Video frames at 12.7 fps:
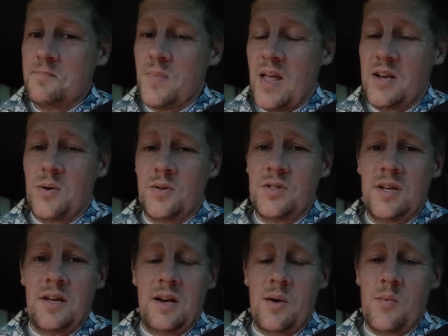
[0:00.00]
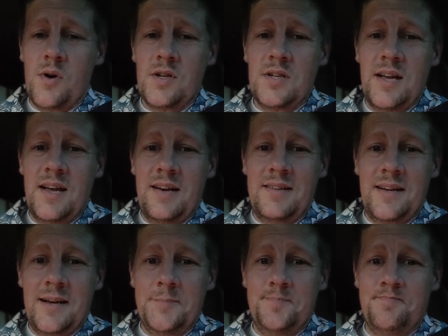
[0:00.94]
I told you and I warned you ahead of
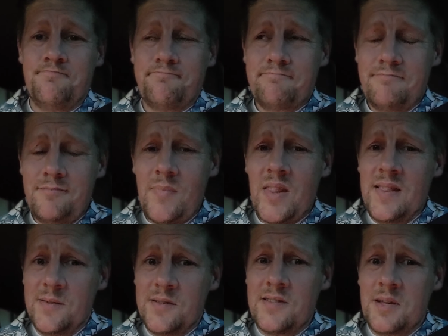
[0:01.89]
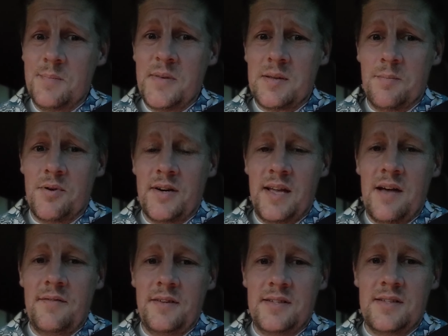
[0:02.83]
time. This is going to be some pretty
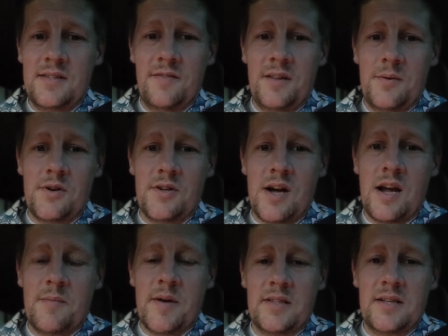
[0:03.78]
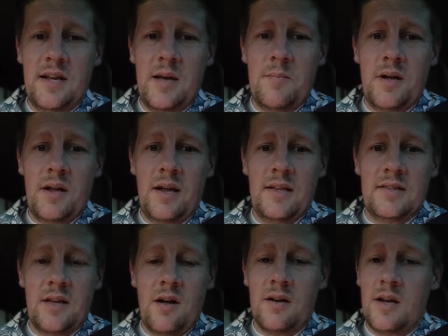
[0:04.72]
heavy stuff that we're talking about today, but it
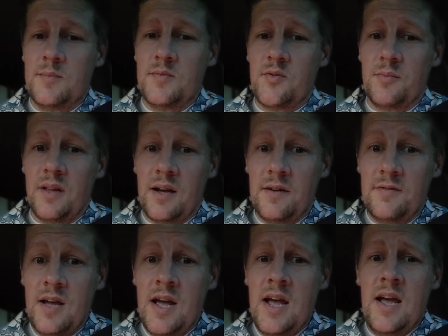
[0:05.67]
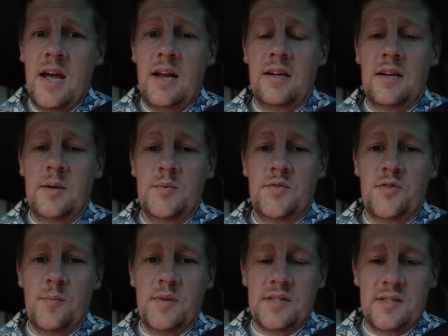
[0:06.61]
all comes from love, and it comes
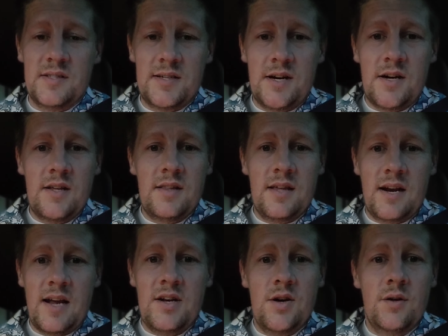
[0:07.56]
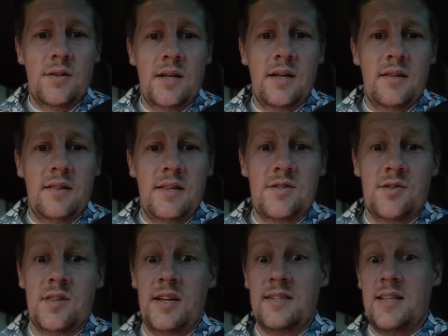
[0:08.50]
from a sincerity that I know that these are
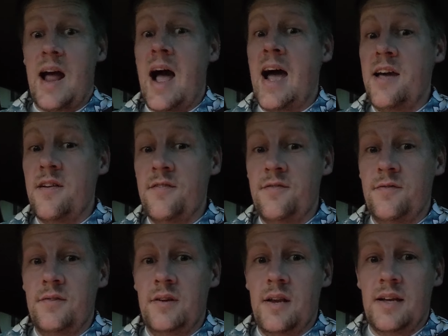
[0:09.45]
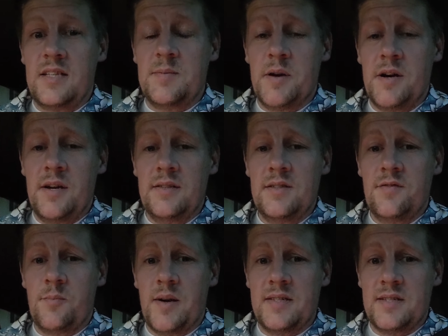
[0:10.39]
things that I've experienced for
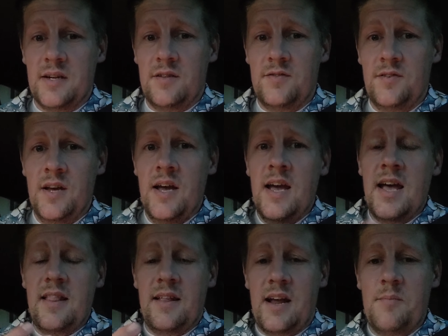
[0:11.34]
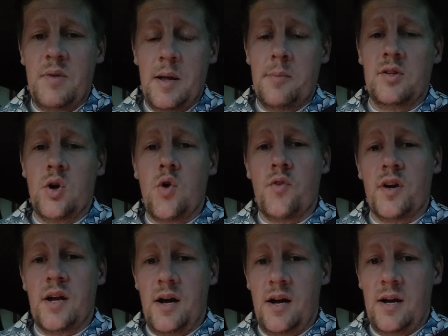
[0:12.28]
myself and that I've been able to
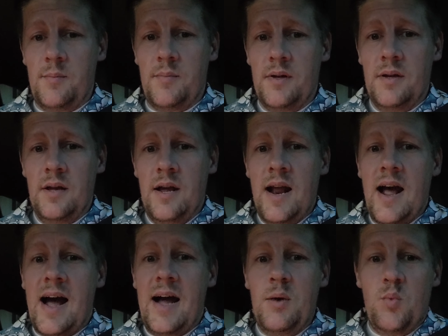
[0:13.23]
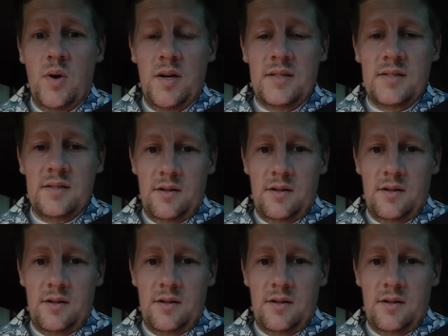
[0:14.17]
overcome. I was